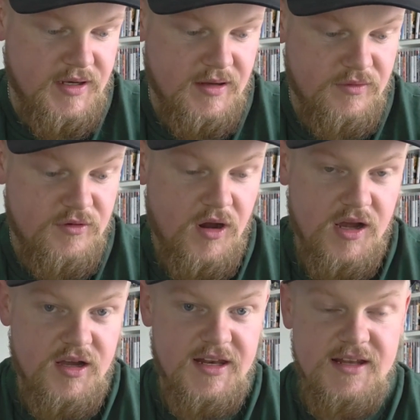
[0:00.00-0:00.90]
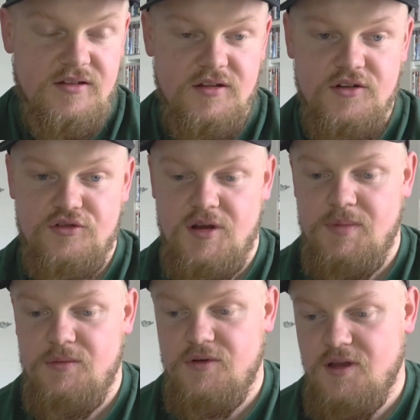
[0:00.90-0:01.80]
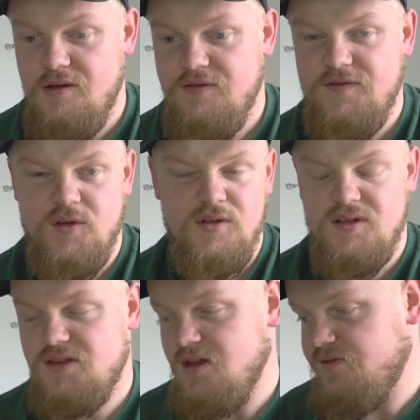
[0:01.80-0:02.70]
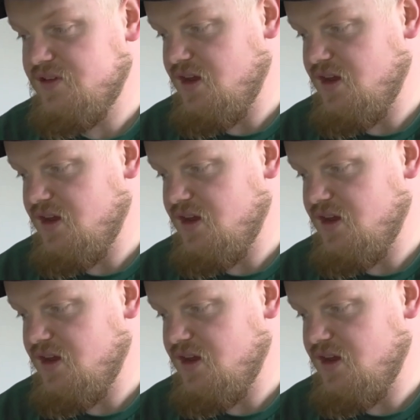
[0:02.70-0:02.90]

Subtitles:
and we were quite early into the trip, and we were going for food and stuff,